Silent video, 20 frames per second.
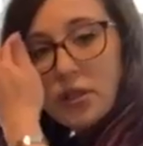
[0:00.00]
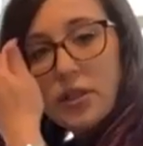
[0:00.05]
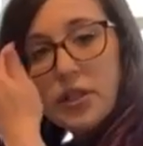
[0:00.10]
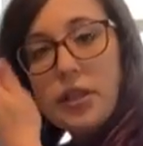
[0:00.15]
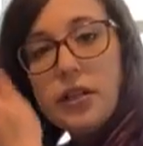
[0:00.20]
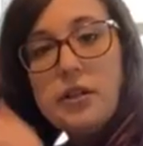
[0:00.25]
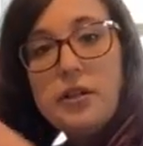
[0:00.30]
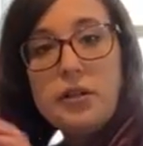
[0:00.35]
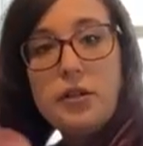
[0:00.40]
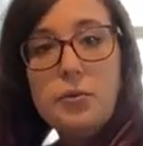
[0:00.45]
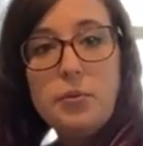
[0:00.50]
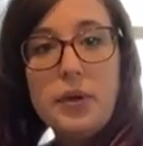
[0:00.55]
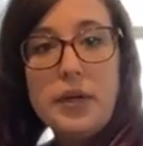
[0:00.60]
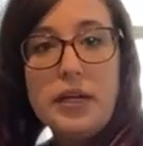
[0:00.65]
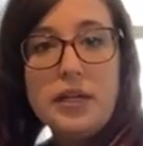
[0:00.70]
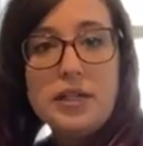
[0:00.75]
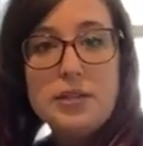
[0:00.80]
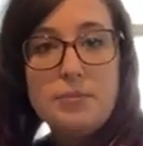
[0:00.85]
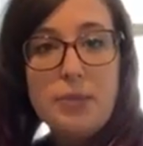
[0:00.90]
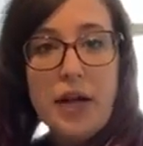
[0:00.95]
oil in here. I don't want
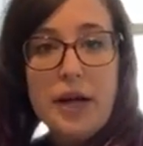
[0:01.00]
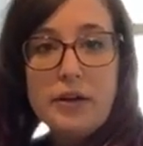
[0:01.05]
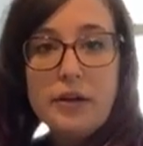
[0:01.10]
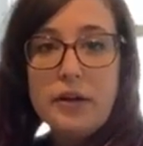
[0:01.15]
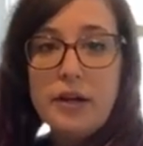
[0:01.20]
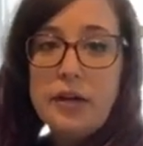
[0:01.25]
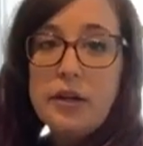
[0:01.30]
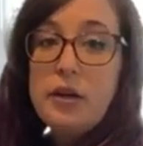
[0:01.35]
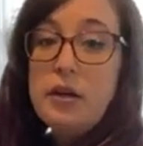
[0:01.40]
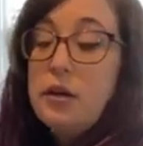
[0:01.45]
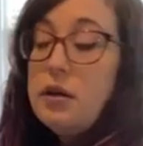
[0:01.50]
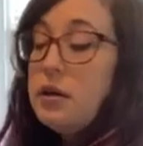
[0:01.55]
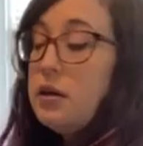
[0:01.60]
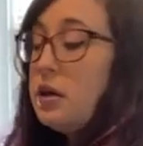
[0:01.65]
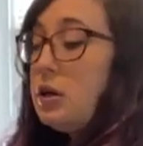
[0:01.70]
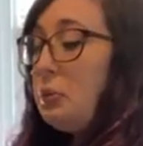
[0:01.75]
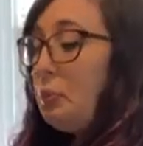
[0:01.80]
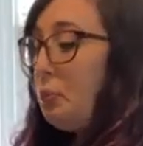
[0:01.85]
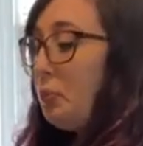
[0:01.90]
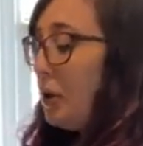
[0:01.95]
any splattering,
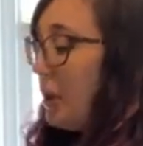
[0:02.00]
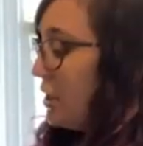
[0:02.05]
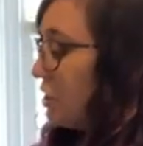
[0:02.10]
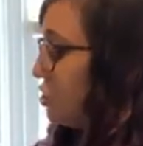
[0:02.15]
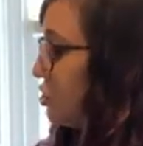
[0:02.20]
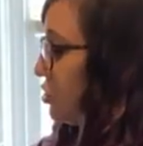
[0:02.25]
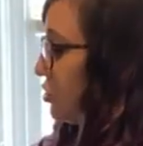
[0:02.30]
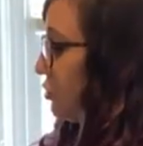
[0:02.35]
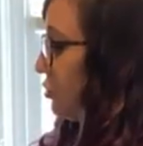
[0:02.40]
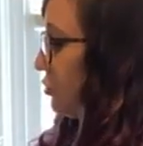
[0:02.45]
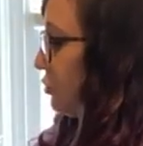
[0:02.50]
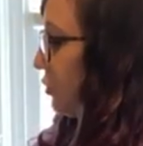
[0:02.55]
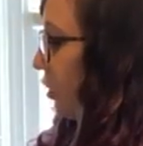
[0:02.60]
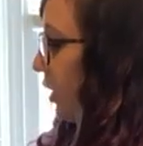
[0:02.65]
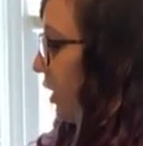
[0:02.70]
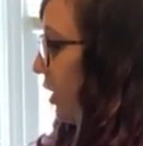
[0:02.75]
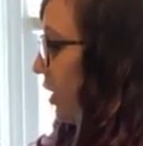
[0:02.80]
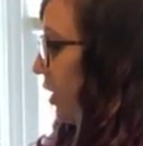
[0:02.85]
but I do